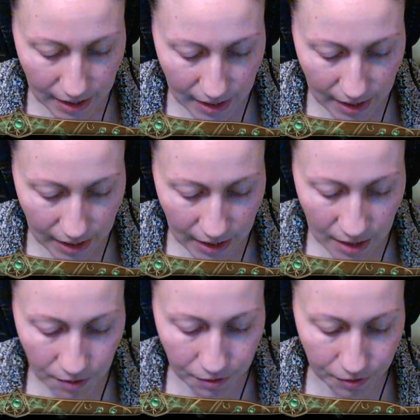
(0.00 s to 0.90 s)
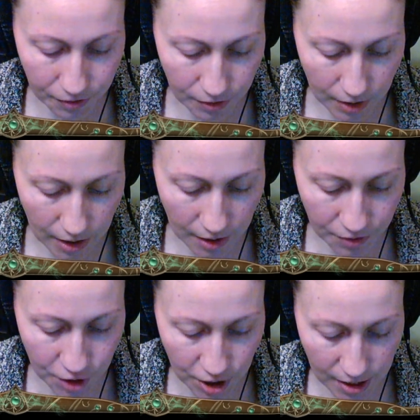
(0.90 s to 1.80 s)
If
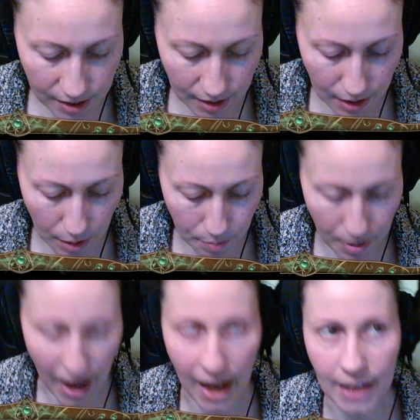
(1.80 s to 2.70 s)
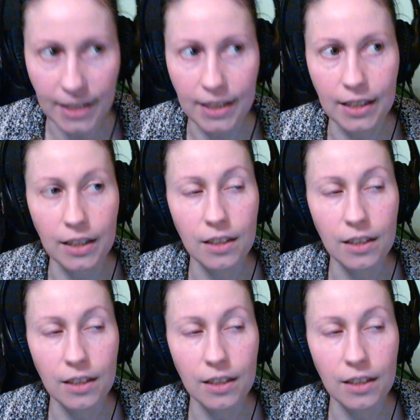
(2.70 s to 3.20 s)
she's a companion,